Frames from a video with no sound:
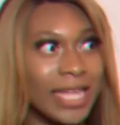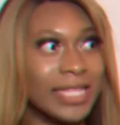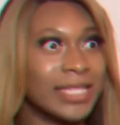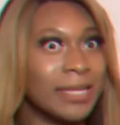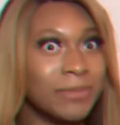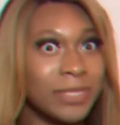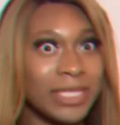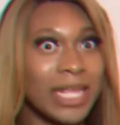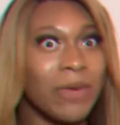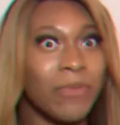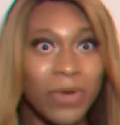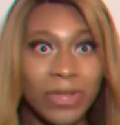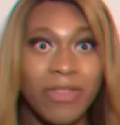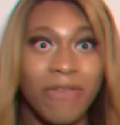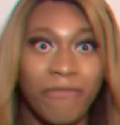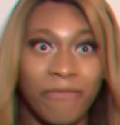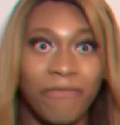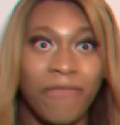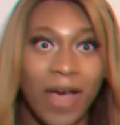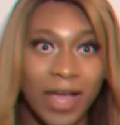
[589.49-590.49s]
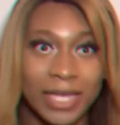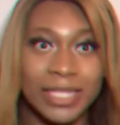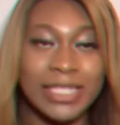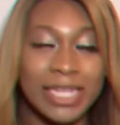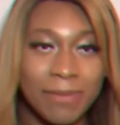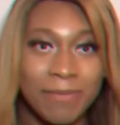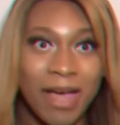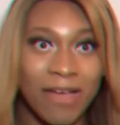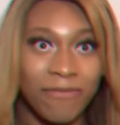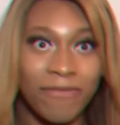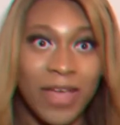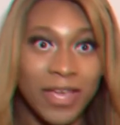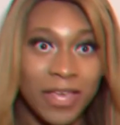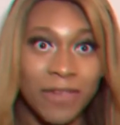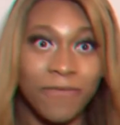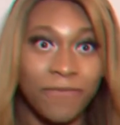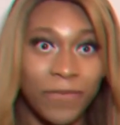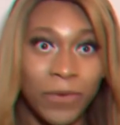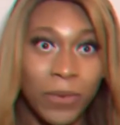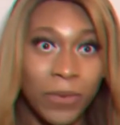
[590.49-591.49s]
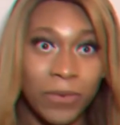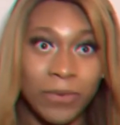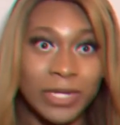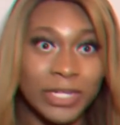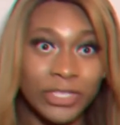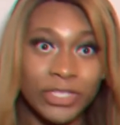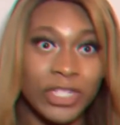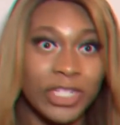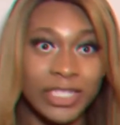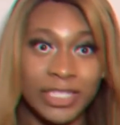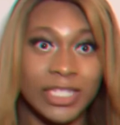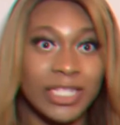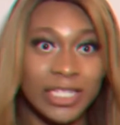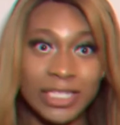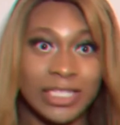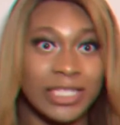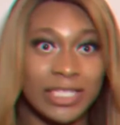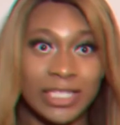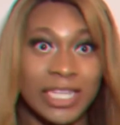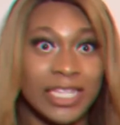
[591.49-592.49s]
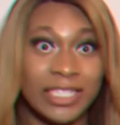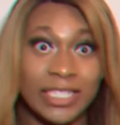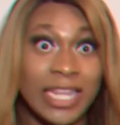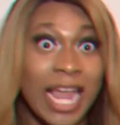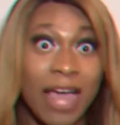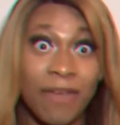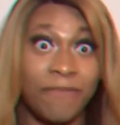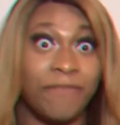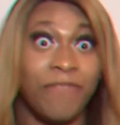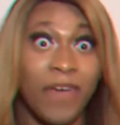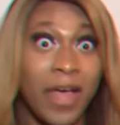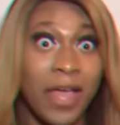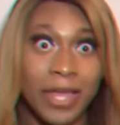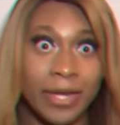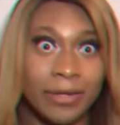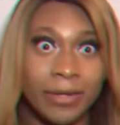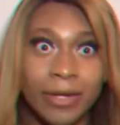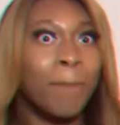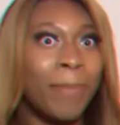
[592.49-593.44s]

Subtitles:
I'm just like, what the fuck is in my fucking food? This shit it's not fun.